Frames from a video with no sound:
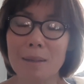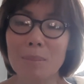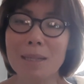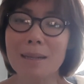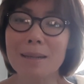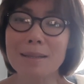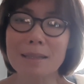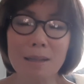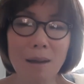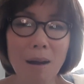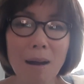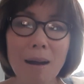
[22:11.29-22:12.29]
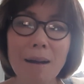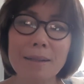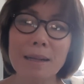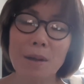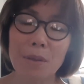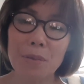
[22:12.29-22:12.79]
because God,
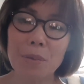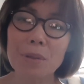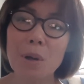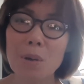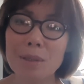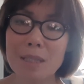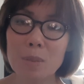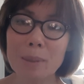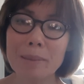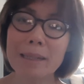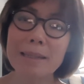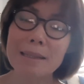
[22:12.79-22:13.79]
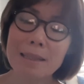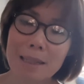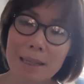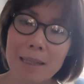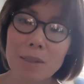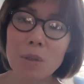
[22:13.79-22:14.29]
through the Holy Spirit,
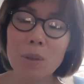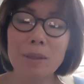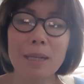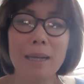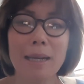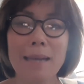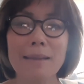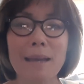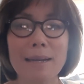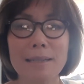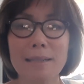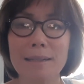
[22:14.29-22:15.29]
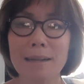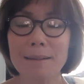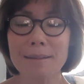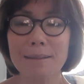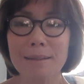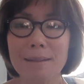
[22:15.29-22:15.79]
continually enlighten
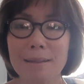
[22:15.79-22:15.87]
us